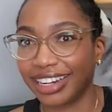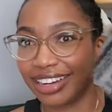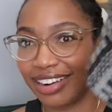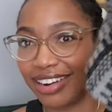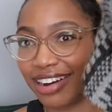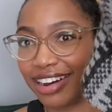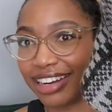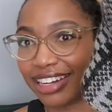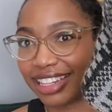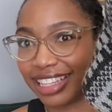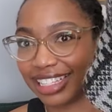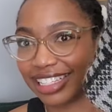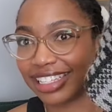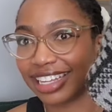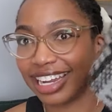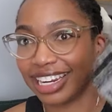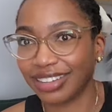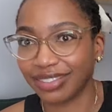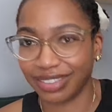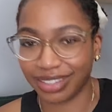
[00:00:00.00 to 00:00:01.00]
on the
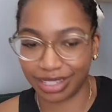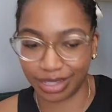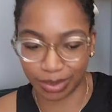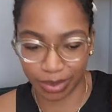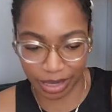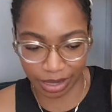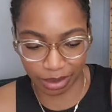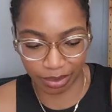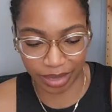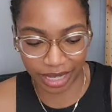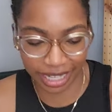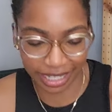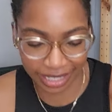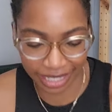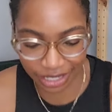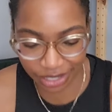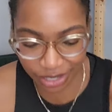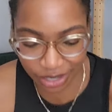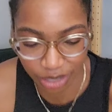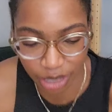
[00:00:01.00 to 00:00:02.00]
side of the sweater, because I
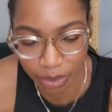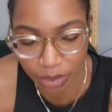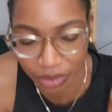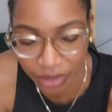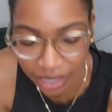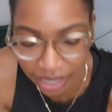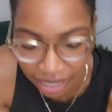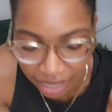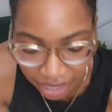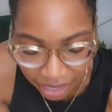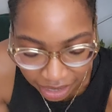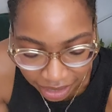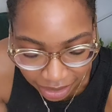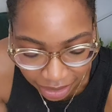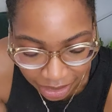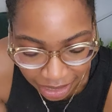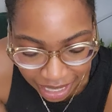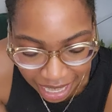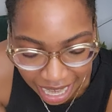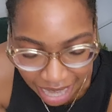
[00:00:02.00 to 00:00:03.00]
just stopped reading it
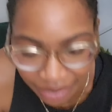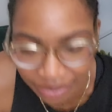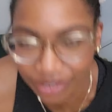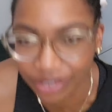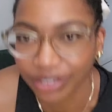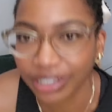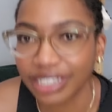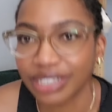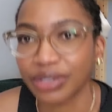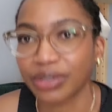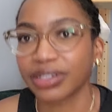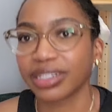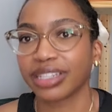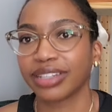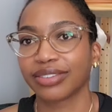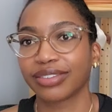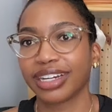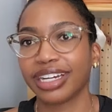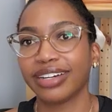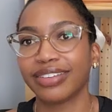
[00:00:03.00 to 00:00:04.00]
after I joined the
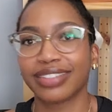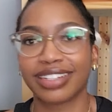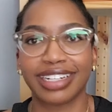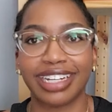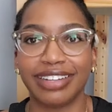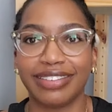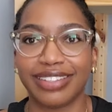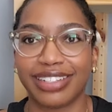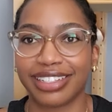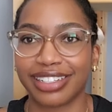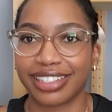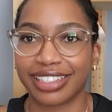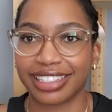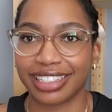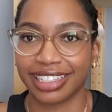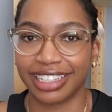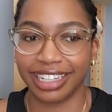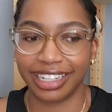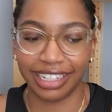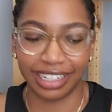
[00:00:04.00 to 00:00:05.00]
round and I was just
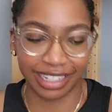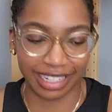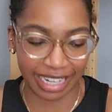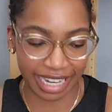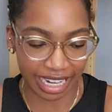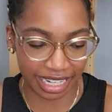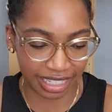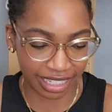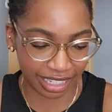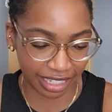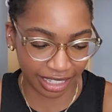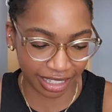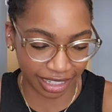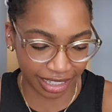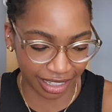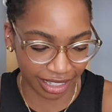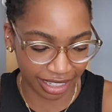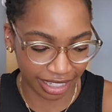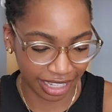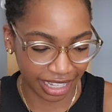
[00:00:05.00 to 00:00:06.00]
gonna knit
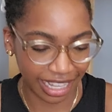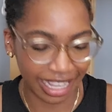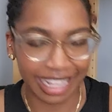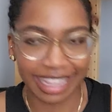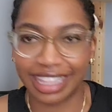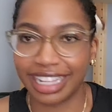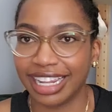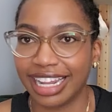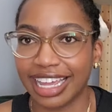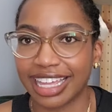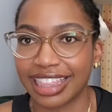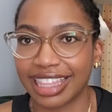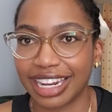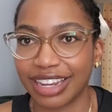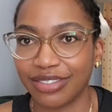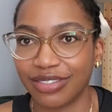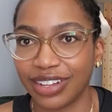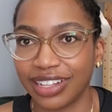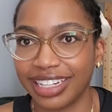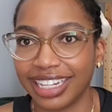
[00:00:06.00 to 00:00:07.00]
until the length that I
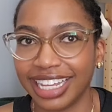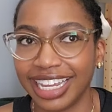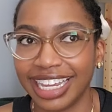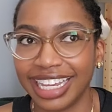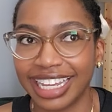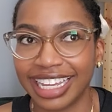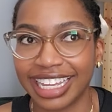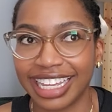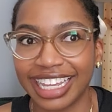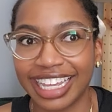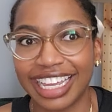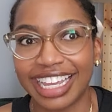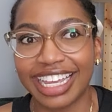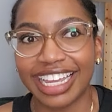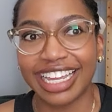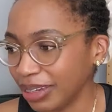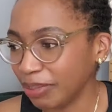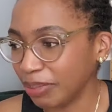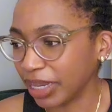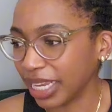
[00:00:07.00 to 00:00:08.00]
felt like.
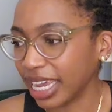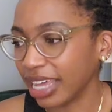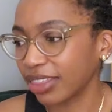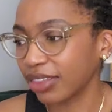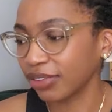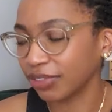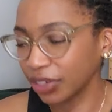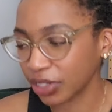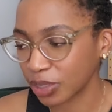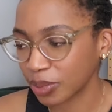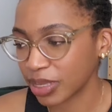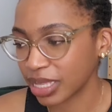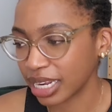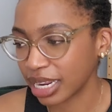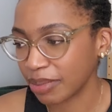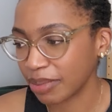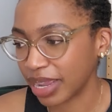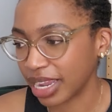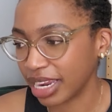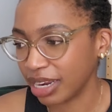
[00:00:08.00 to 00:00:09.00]
But yeah, the first one that I
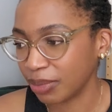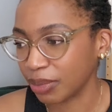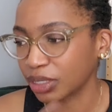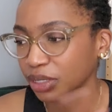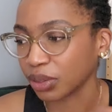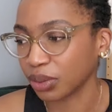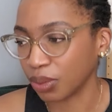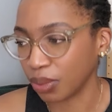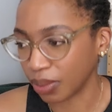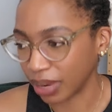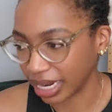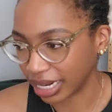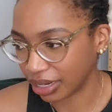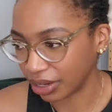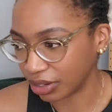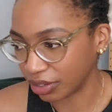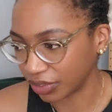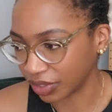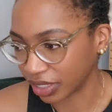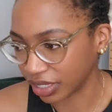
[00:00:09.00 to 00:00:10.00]
made was quite
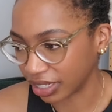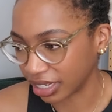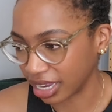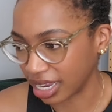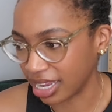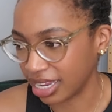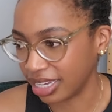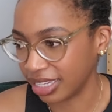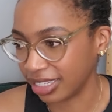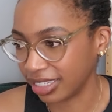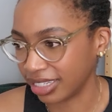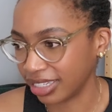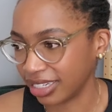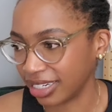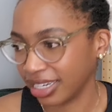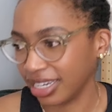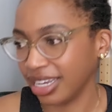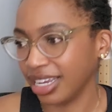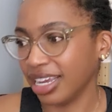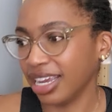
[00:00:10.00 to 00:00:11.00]
oversized.
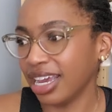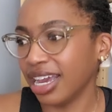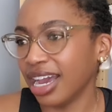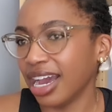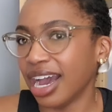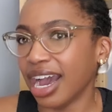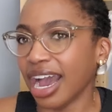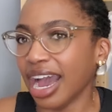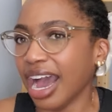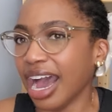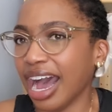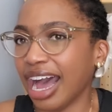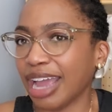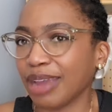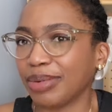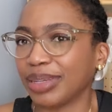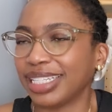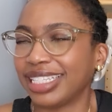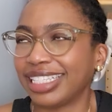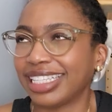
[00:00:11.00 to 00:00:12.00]
I
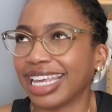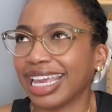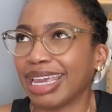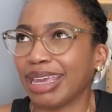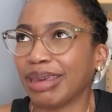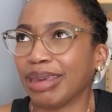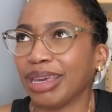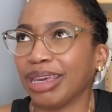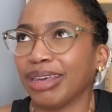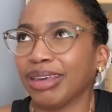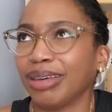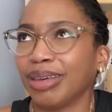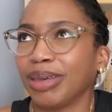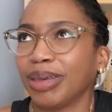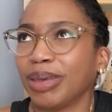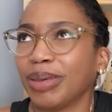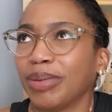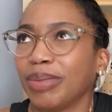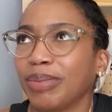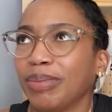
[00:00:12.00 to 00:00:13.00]
would say
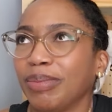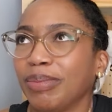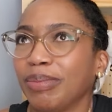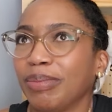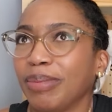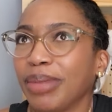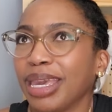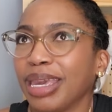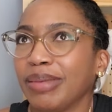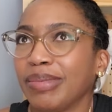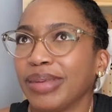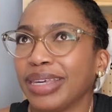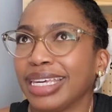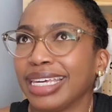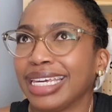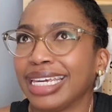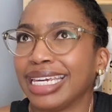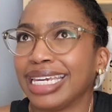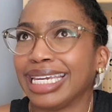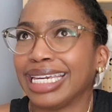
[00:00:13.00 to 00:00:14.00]

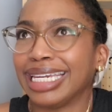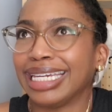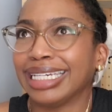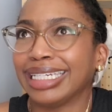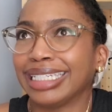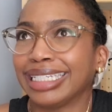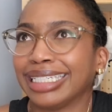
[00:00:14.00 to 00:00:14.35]
maybe